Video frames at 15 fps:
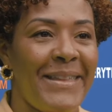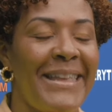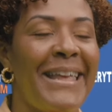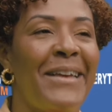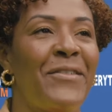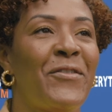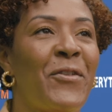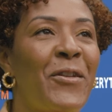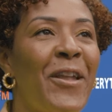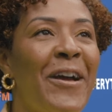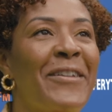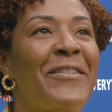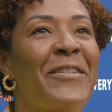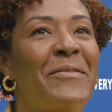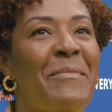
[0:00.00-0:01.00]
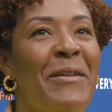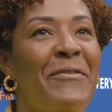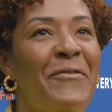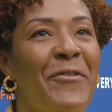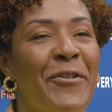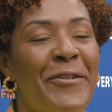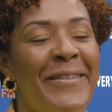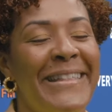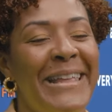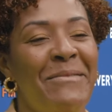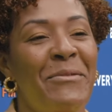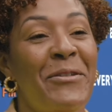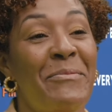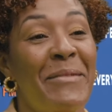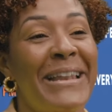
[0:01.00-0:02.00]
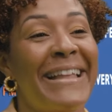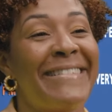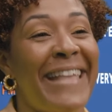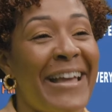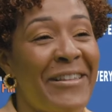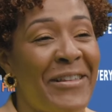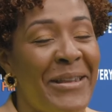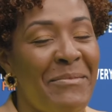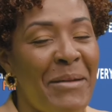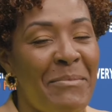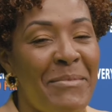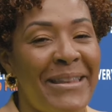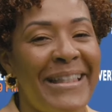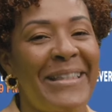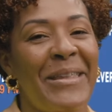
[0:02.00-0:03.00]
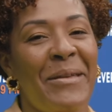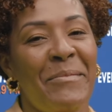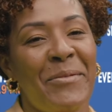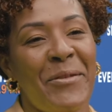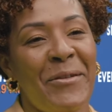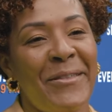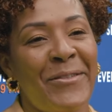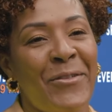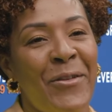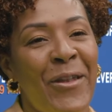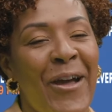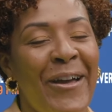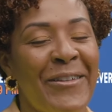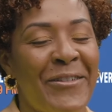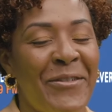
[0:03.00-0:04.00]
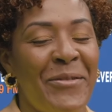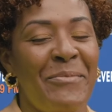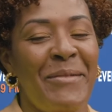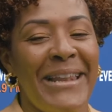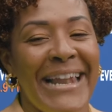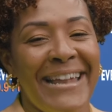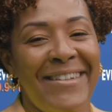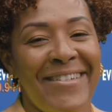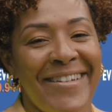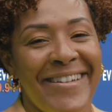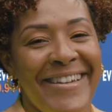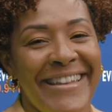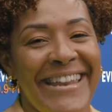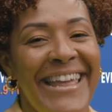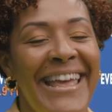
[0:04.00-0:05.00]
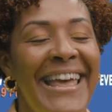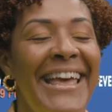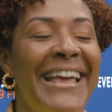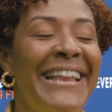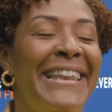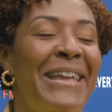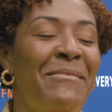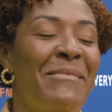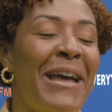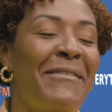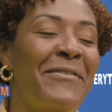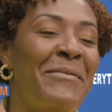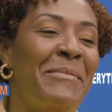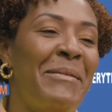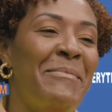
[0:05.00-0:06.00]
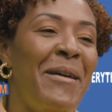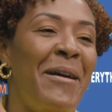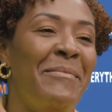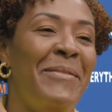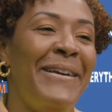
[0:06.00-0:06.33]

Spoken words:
Was yeah, it? Solange is my first name. Ludmila is actually my middle name. So it's Solange Ludmila Duncan, named after my mom.